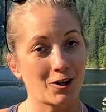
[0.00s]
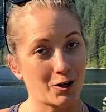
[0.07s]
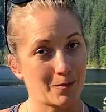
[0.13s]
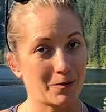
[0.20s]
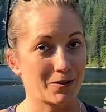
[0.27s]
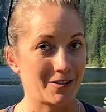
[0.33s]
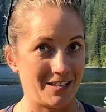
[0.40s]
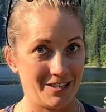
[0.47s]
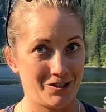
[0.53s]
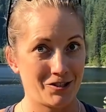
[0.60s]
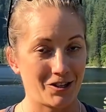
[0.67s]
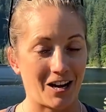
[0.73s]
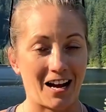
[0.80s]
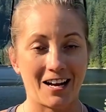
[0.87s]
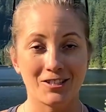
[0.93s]
Herbert
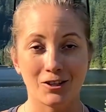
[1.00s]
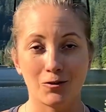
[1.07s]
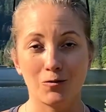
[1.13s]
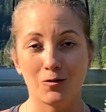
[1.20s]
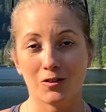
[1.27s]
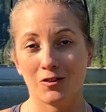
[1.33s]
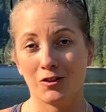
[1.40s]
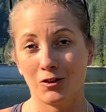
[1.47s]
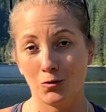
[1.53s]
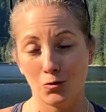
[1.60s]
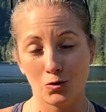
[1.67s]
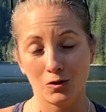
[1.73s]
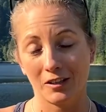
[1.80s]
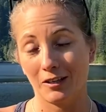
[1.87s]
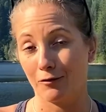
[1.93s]
Nitsch, I don't
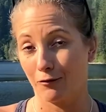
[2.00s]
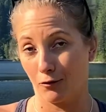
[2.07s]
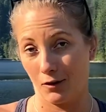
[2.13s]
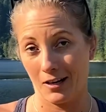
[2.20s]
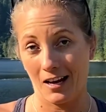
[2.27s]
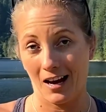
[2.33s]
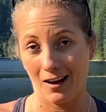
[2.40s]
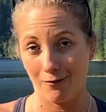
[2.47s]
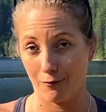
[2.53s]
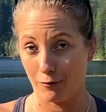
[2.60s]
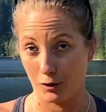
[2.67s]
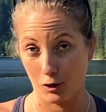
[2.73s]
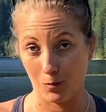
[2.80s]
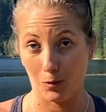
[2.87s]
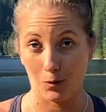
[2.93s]
usually free dive
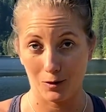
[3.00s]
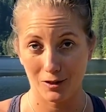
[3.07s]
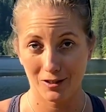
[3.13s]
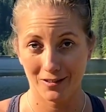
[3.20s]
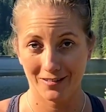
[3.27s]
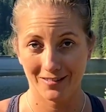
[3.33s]
for sport.